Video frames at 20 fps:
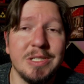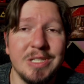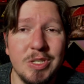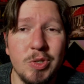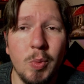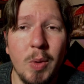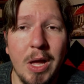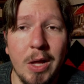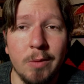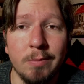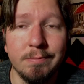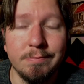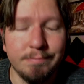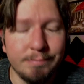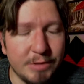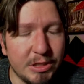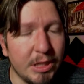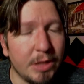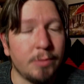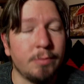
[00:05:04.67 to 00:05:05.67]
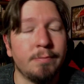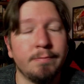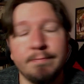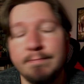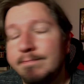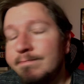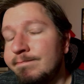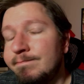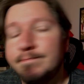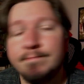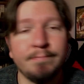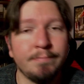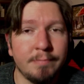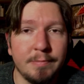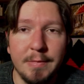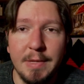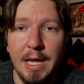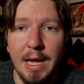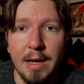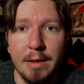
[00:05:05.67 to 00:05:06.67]
as well. So,
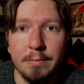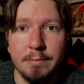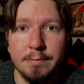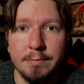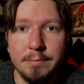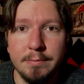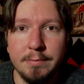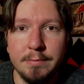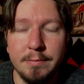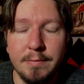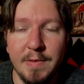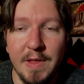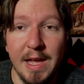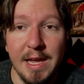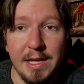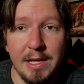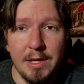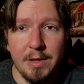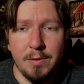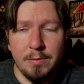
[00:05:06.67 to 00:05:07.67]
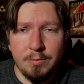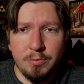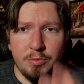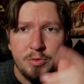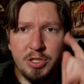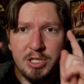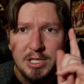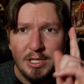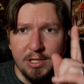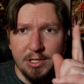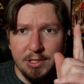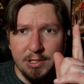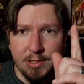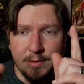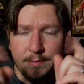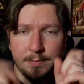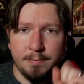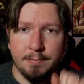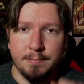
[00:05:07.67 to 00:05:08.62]
yeah. Thank you. Cheers.